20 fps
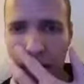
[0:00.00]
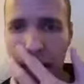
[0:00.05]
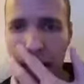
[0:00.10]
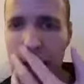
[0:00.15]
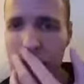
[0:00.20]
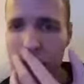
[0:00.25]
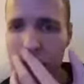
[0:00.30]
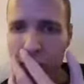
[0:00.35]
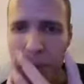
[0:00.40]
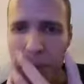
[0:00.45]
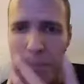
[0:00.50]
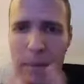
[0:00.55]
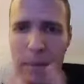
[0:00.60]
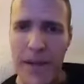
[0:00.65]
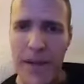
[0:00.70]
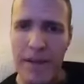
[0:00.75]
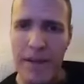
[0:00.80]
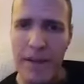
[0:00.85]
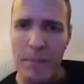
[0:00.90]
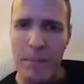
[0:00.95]
Yeah, sure. At
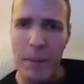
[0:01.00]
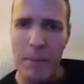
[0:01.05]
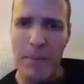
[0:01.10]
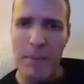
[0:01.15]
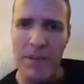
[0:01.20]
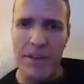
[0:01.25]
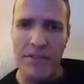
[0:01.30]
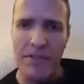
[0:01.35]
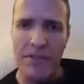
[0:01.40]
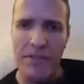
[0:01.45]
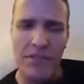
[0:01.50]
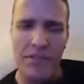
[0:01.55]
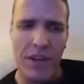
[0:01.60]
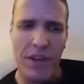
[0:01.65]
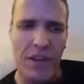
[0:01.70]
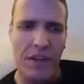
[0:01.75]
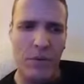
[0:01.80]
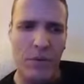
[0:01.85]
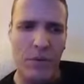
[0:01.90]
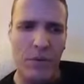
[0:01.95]
my biggest,
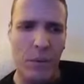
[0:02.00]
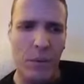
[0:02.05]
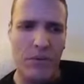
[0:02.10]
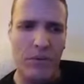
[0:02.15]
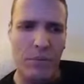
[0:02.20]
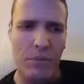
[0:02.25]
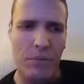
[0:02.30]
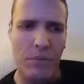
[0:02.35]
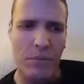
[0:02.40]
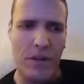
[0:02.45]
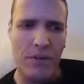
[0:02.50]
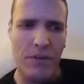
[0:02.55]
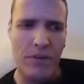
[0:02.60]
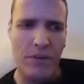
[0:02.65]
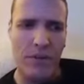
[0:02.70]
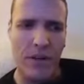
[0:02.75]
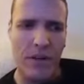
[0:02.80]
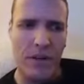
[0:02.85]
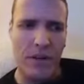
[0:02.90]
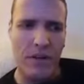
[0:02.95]
I was a bit of
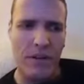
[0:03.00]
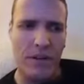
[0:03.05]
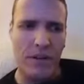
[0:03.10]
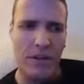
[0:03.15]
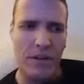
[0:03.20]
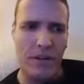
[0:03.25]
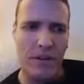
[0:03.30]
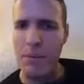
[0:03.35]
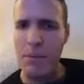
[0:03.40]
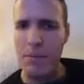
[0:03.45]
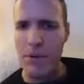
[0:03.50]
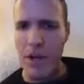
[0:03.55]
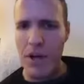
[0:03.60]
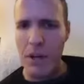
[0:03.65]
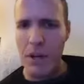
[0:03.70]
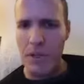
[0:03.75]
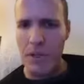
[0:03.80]
a gamer.